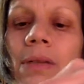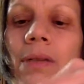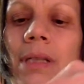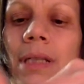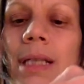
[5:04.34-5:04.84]

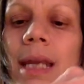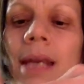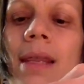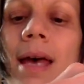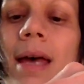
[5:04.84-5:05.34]
going to
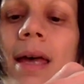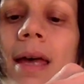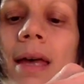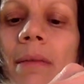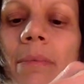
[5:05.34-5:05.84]
take that
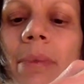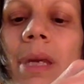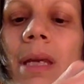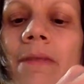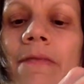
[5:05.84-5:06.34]

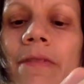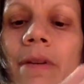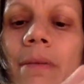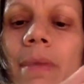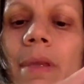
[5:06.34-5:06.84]
pin
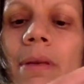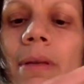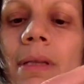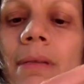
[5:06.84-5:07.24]
from the